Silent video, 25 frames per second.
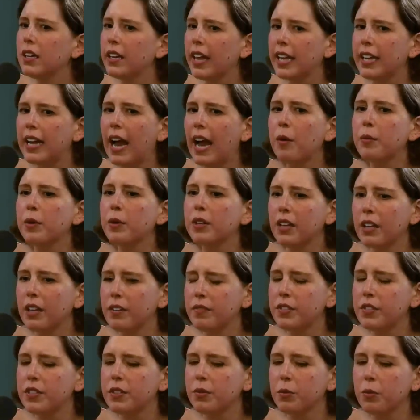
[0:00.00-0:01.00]
like I would
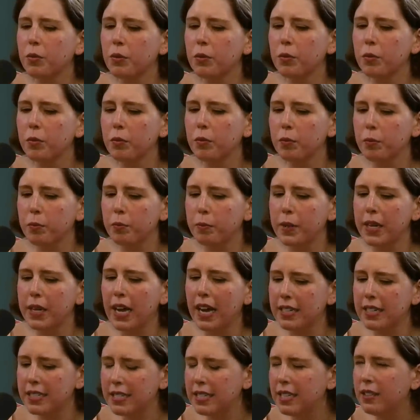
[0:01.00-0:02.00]
love to be
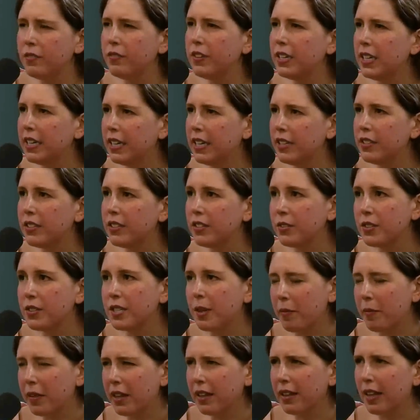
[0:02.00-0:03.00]
on TV and do
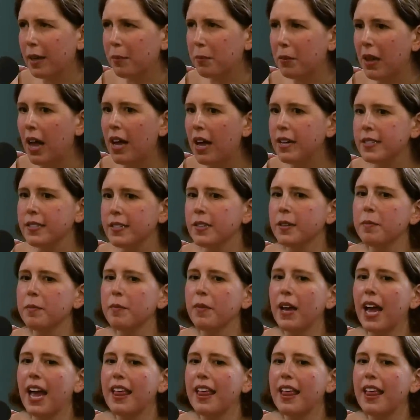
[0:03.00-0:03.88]
something like Blossom.